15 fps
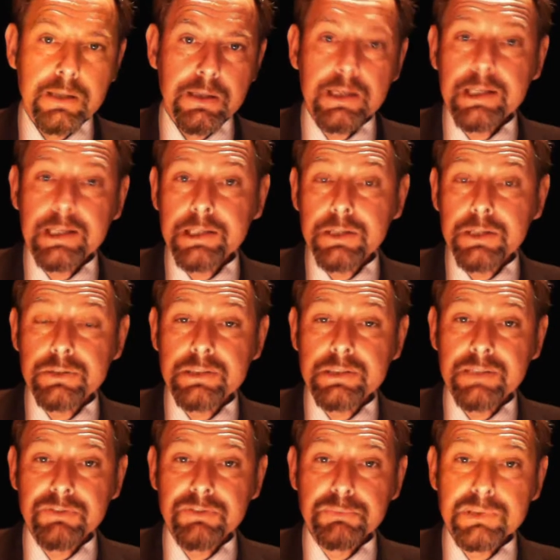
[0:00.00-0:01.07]
EU
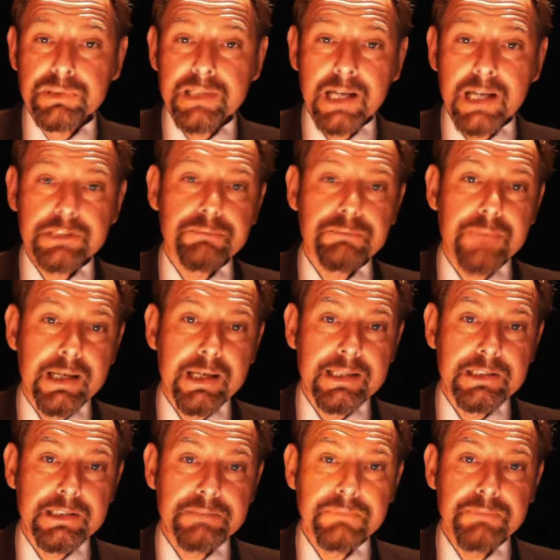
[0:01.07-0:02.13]
civil protection
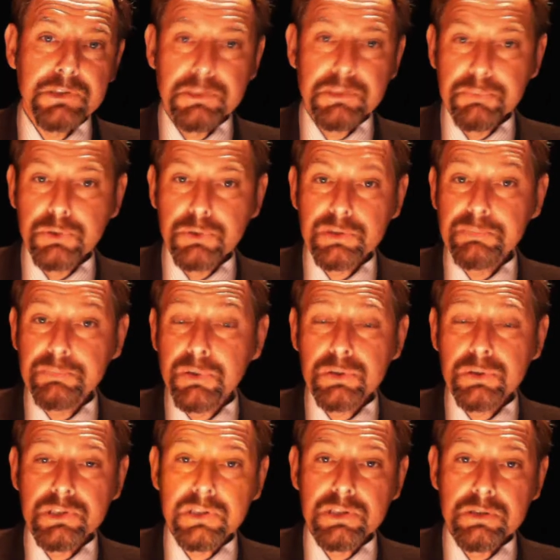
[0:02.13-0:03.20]
mechanism supports
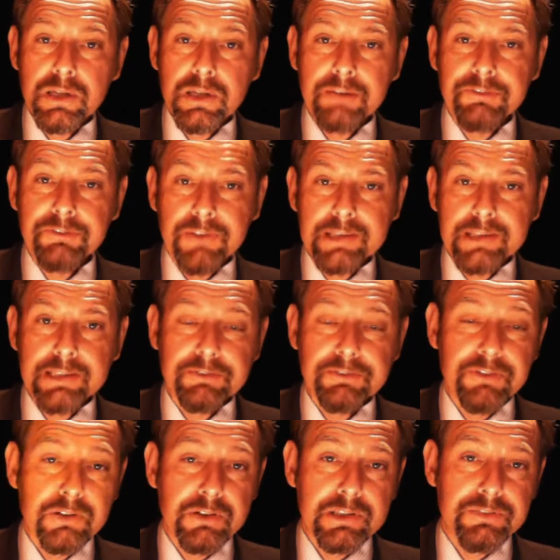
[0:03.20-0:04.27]
Portugal in fighting
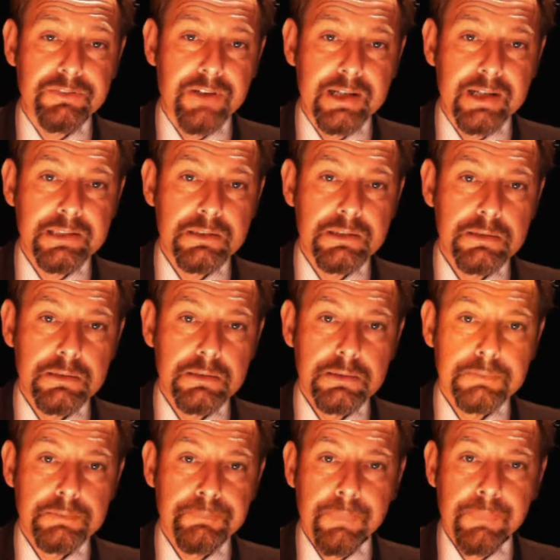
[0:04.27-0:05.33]
forest fires.
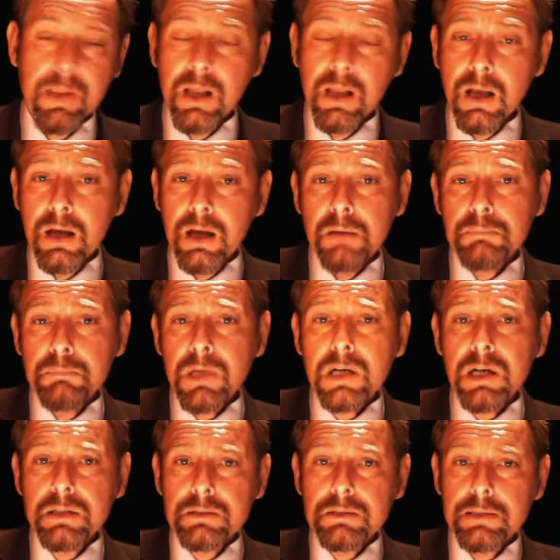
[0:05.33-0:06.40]

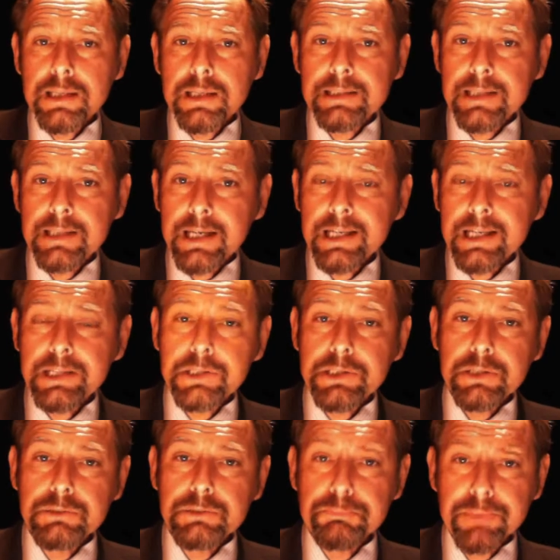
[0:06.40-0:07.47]
Merkel is
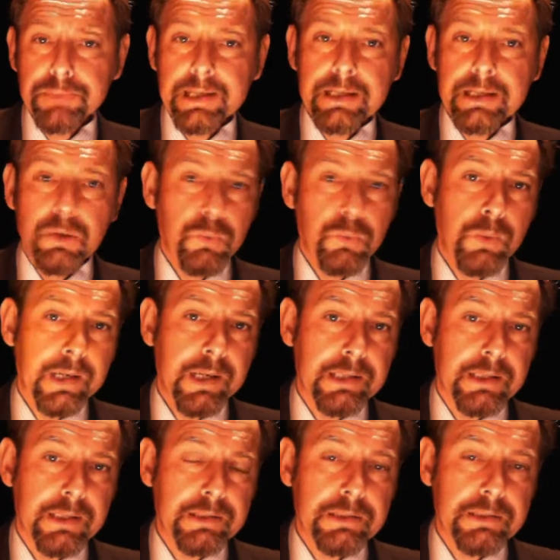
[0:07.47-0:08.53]
EU's big
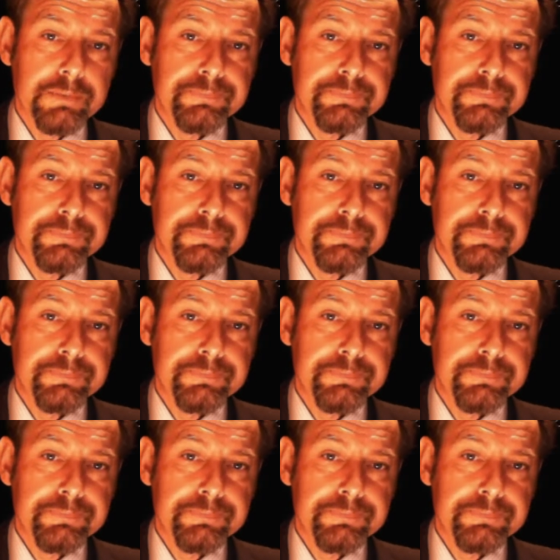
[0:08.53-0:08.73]
weakness.